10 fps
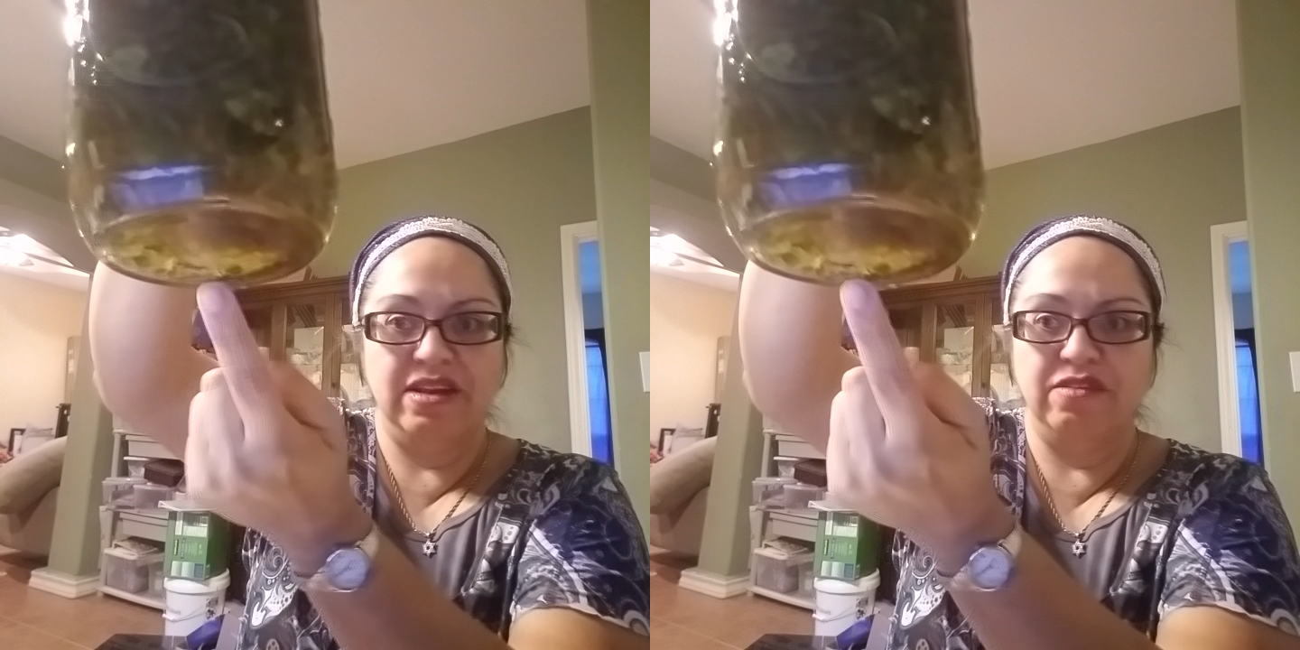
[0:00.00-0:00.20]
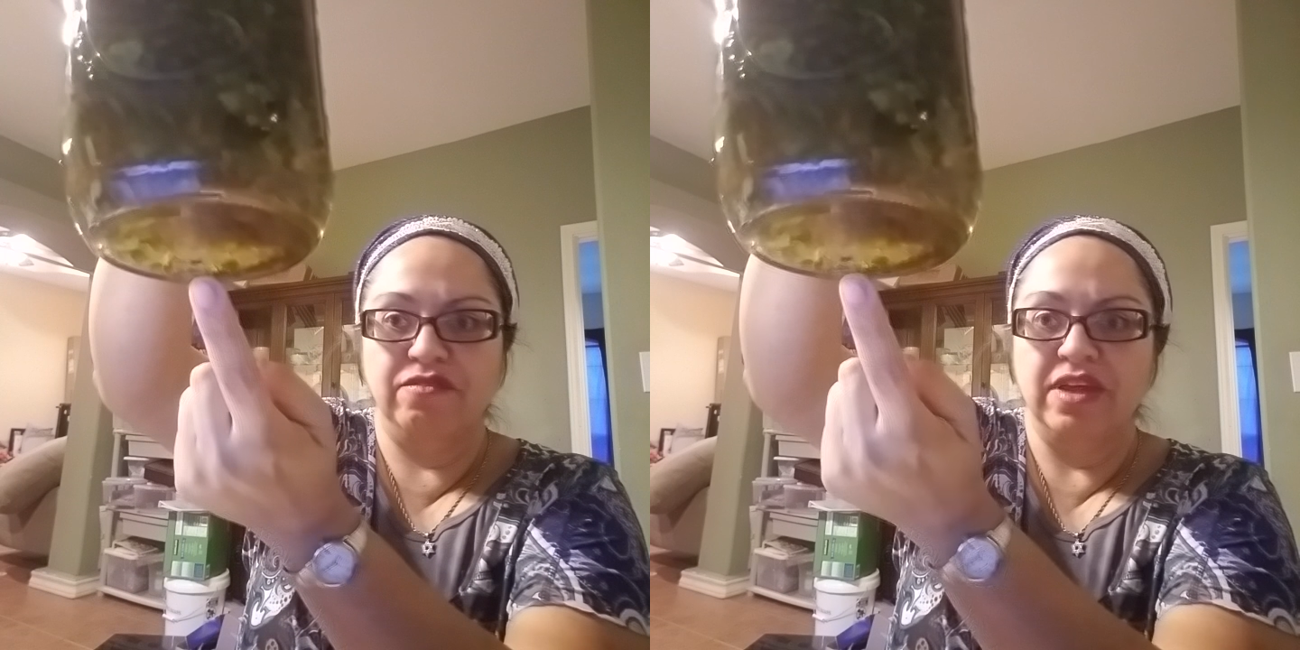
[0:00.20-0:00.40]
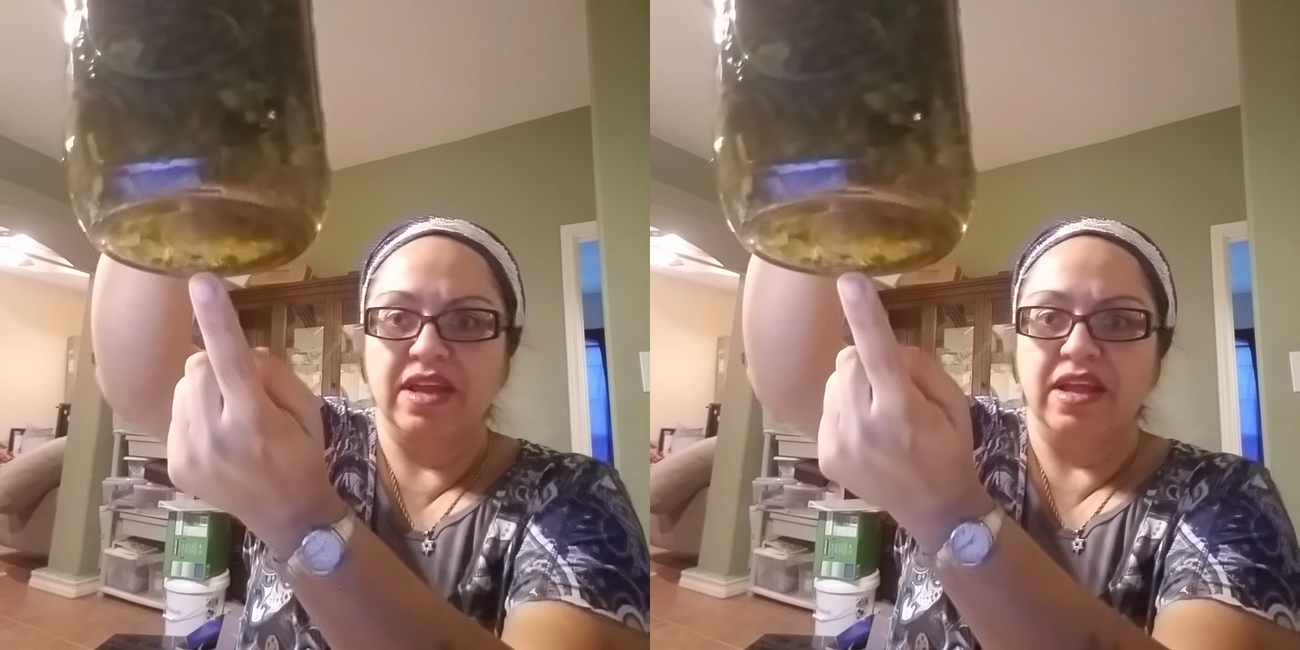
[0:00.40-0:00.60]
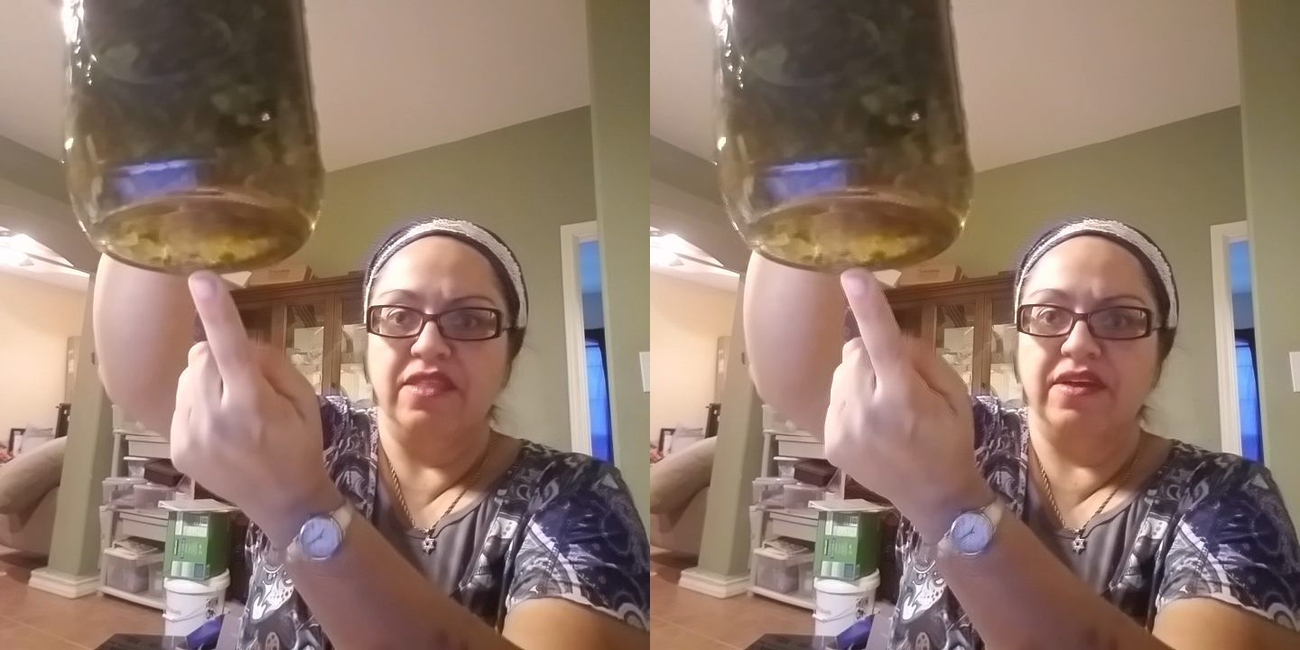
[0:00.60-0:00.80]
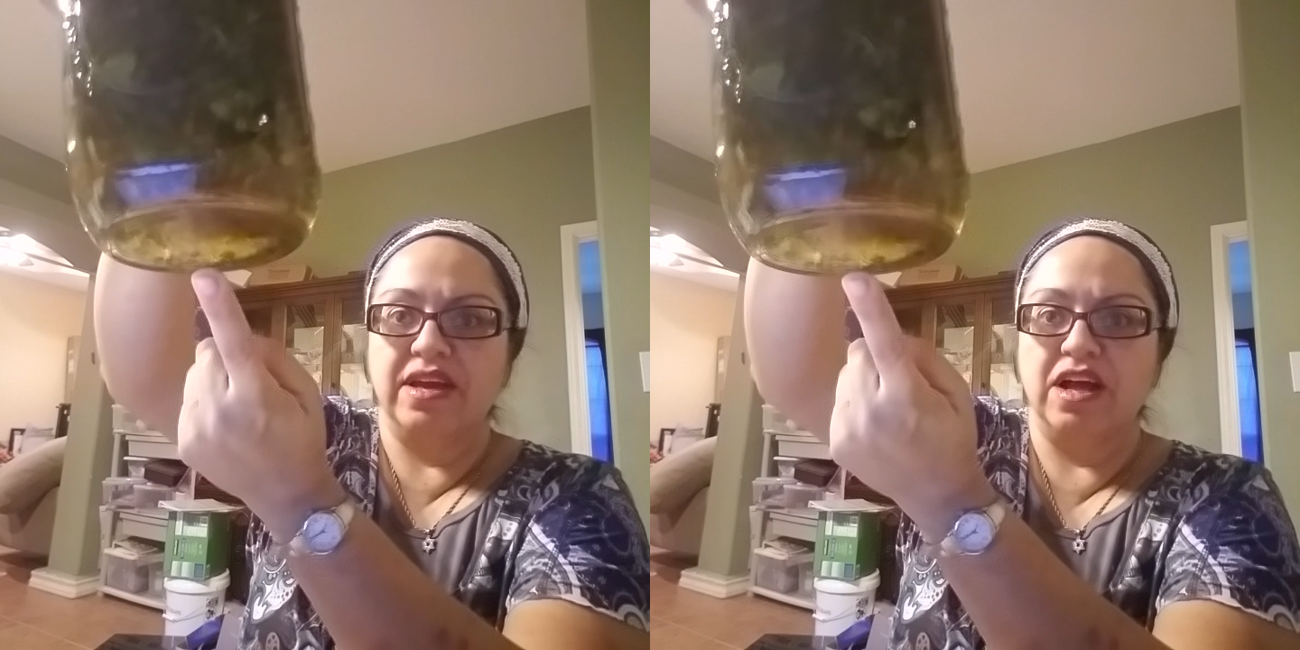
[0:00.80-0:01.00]
of
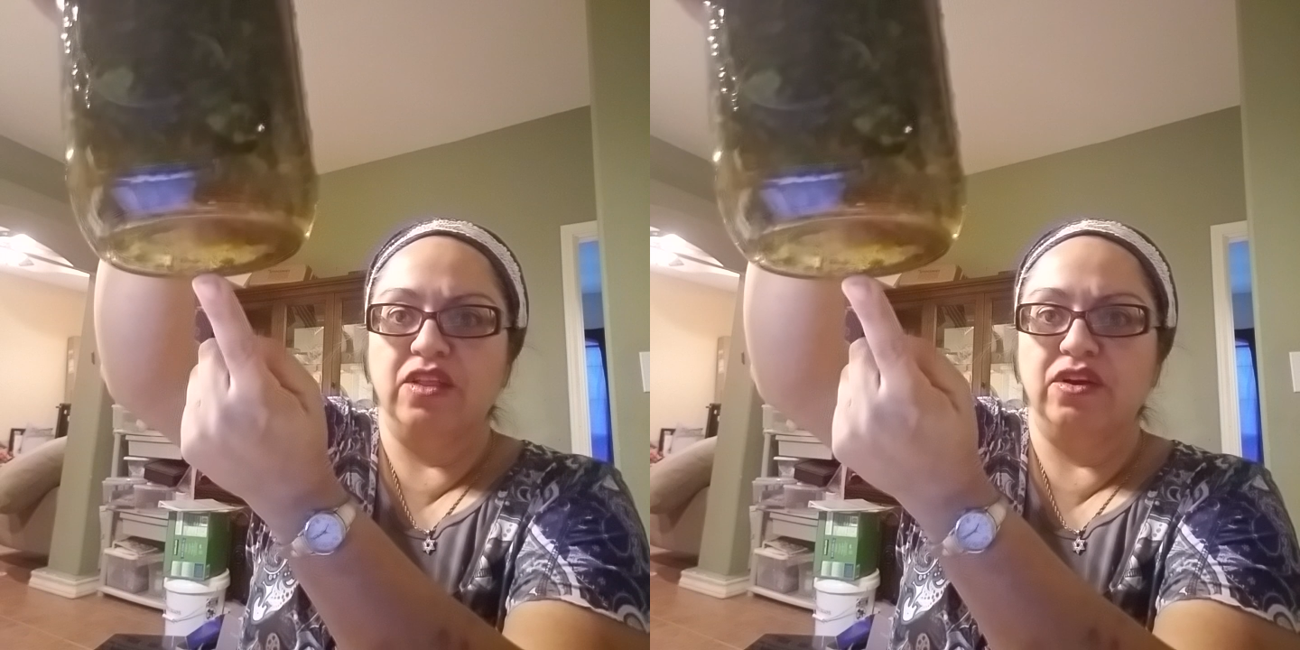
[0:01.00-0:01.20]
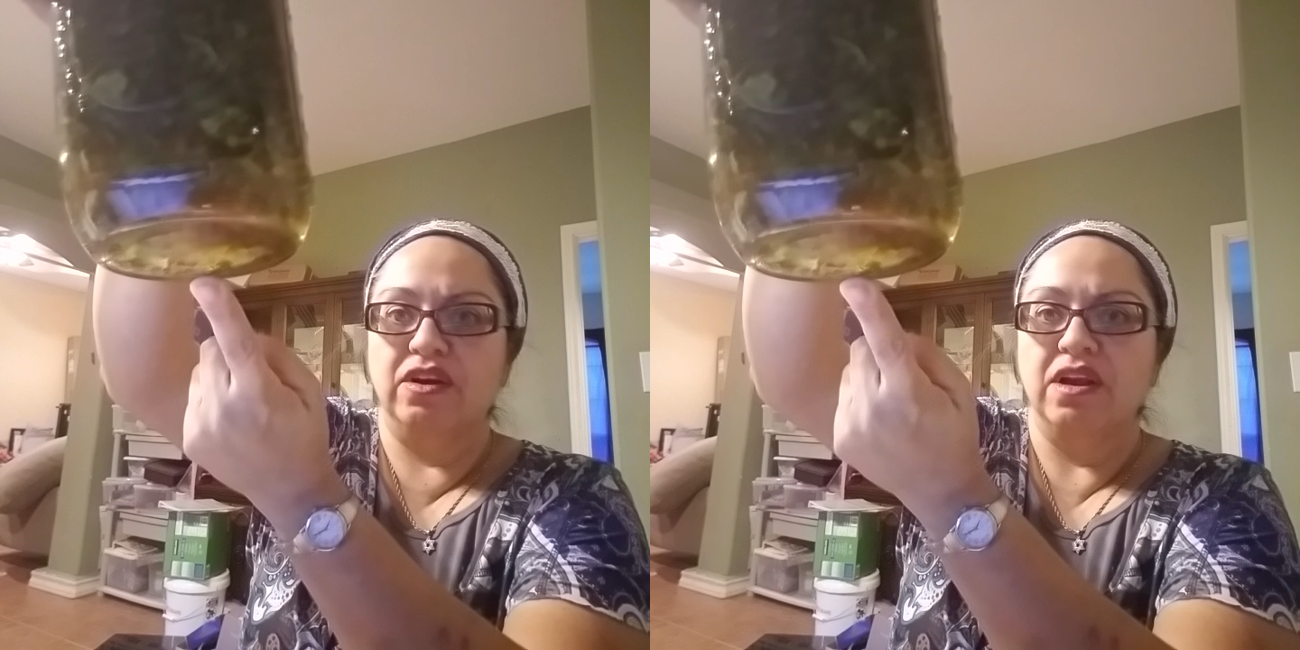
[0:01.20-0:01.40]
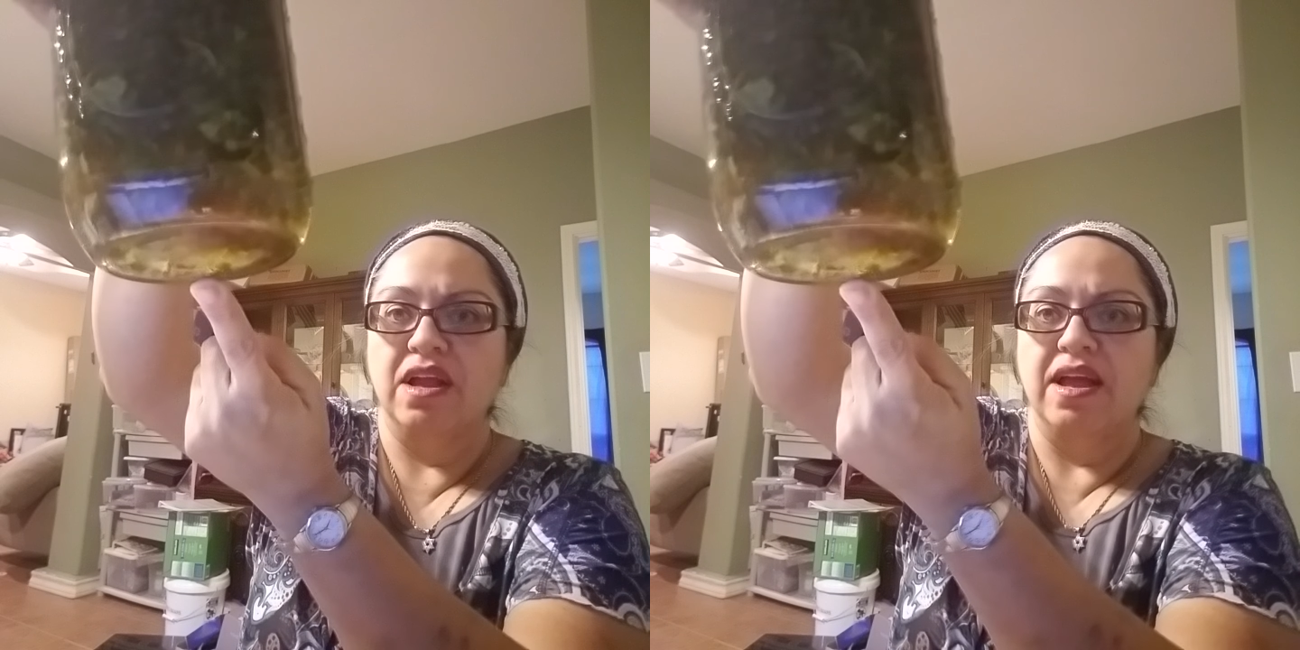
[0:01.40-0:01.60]
the color.